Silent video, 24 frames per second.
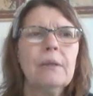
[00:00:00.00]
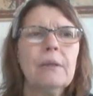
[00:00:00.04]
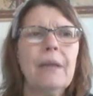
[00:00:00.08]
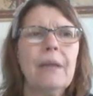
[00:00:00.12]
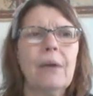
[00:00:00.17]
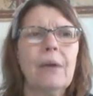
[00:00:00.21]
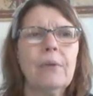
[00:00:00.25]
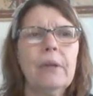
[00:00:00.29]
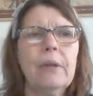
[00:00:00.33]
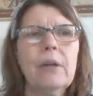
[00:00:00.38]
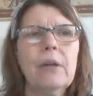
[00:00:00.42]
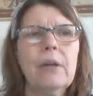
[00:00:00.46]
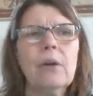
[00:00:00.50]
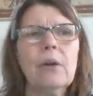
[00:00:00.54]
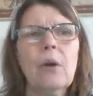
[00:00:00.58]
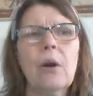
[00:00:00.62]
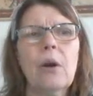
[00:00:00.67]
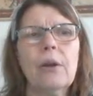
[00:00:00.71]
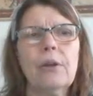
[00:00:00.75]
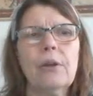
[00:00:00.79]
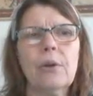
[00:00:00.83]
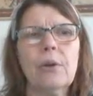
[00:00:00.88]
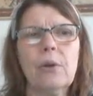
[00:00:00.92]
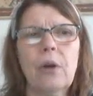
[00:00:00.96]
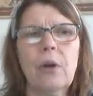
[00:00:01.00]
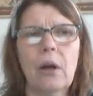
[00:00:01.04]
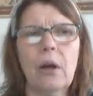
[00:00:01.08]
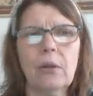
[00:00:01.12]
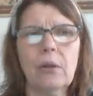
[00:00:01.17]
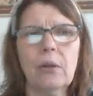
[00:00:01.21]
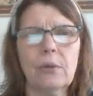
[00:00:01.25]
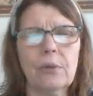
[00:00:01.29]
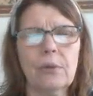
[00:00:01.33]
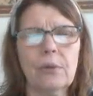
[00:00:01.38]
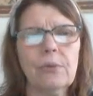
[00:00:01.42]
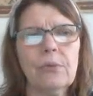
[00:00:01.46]
Down here are your
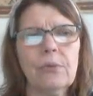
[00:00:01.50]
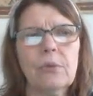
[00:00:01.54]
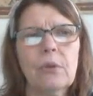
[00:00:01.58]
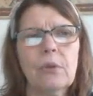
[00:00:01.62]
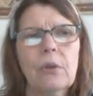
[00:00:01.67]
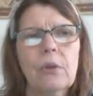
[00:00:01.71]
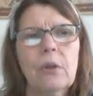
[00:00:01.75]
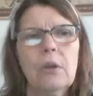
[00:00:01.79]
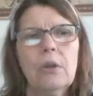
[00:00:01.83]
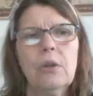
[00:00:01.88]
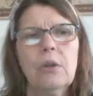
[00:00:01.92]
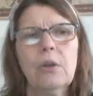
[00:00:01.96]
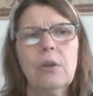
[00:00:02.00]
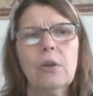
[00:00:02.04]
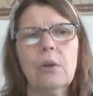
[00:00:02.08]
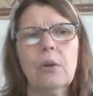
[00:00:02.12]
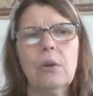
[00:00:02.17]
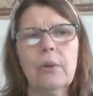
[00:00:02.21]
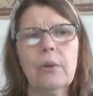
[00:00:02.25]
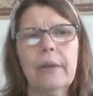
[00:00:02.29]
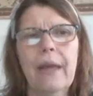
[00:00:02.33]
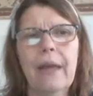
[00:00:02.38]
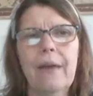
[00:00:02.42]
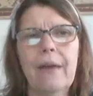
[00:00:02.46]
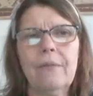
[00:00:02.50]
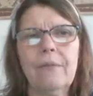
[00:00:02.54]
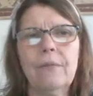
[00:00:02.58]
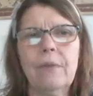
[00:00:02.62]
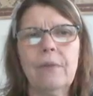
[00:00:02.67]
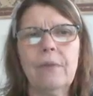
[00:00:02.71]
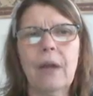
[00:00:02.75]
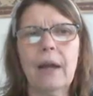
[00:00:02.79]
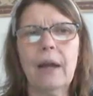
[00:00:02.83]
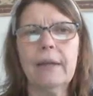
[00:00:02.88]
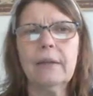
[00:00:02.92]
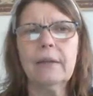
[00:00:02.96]
colors. You can only have
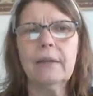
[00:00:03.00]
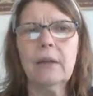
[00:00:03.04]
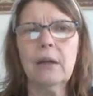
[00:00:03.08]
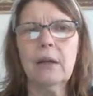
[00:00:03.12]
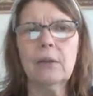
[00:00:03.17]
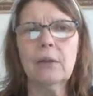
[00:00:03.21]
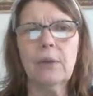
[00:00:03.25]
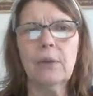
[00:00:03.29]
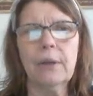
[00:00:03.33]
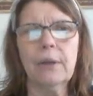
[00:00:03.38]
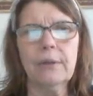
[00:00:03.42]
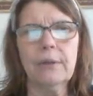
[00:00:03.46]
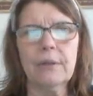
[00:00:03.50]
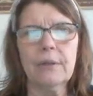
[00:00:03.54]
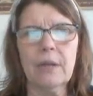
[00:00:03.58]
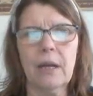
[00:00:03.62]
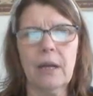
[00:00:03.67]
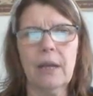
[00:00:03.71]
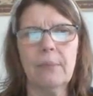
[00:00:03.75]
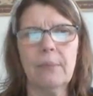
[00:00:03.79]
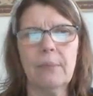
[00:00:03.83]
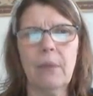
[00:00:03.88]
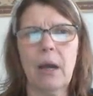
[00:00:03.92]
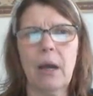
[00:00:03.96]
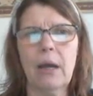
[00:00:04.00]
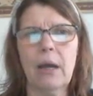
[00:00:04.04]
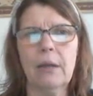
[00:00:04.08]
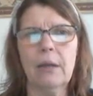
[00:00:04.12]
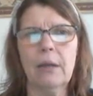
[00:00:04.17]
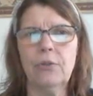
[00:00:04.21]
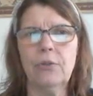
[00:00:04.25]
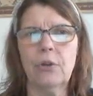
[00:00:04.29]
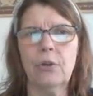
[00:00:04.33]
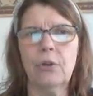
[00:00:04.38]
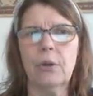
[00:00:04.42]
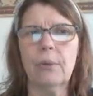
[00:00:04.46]
9 color at a time
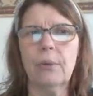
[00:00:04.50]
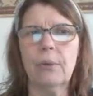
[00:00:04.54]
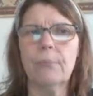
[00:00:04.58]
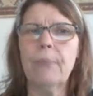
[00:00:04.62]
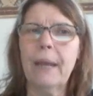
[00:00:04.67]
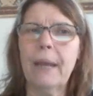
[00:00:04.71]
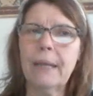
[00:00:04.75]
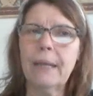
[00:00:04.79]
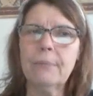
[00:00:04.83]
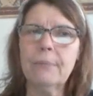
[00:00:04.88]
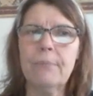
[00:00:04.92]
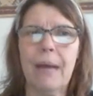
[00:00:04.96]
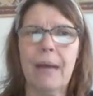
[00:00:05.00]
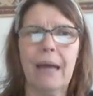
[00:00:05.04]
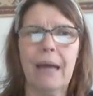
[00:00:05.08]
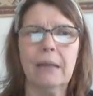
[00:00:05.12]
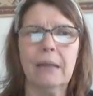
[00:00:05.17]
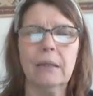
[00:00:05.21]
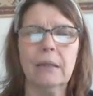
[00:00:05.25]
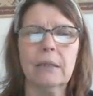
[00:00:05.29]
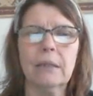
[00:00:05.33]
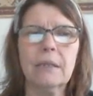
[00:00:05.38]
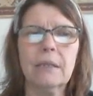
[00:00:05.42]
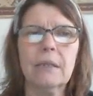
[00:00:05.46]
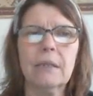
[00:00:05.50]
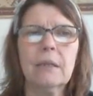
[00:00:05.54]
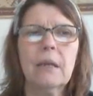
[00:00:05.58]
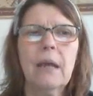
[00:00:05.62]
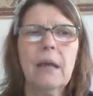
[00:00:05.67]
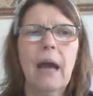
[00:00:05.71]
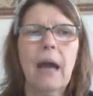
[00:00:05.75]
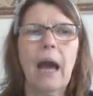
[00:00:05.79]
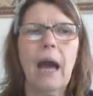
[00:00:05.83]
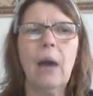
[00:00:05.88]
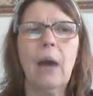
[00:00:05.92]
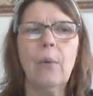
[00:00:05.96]
on your paint palette.
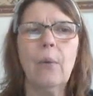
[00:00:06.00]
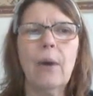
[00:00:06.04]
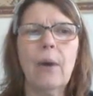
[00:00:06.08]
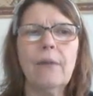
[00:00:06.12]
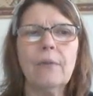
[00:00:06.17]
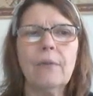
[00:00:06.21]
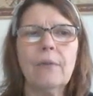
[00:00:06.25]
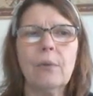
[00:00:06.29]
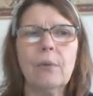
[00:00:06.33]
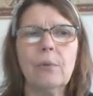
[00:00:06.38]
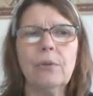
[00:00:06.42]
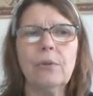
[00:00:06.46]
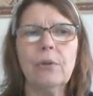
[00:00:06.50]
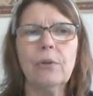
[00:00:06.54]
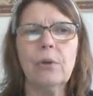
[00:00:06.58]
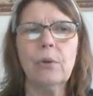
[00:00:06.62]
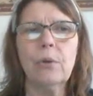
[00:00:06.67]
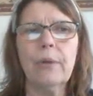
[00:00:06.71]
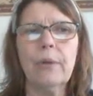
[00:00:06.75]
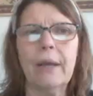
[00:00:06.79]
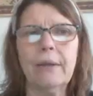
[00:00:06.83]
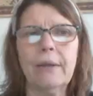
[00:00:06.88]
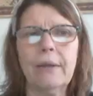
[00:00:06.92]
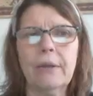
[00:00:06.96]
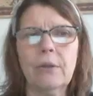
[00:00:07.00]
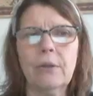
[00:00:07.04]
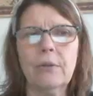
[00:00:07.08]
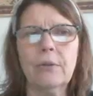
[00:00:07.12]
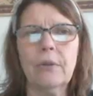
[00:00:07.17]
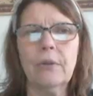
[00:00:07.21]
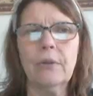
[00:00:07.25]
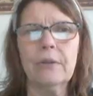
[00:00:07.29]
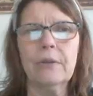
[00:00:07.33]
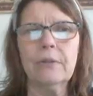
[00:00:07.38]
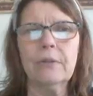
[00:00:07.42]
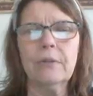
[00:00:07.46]
However, when you go down here to
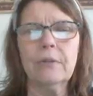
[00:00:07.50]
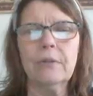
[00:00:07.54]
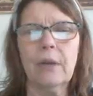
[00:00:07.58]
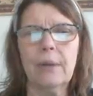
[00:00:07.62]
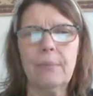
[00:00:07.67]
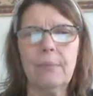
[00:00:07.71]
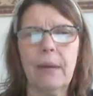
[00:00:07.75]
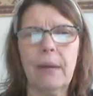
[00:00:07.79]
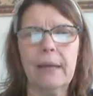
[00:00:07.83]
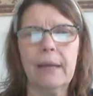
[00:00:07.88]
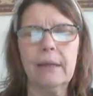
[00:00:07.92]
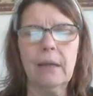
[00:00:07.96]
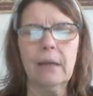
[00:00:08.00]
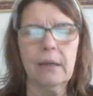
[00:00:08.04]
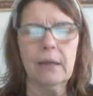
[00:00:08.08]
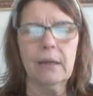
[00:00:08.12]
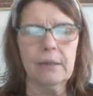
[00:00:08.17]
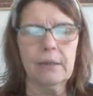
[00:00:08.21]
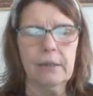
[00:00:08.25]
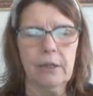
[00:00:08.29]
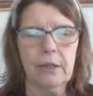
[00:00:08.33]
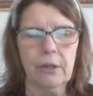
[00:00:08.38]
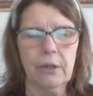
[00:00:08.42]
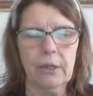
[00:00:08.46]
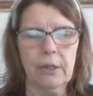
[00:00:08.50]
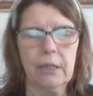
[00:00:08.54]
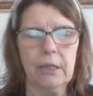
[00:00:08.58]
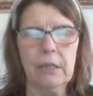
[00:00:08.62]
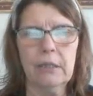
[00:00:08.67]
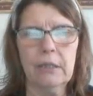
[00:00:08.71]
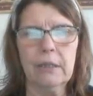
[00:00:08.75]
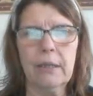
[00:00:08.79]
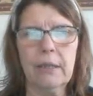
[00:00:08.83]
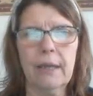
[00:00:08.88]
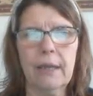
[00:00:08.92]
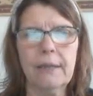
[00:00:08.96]
this icon here and
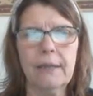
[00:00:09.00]
click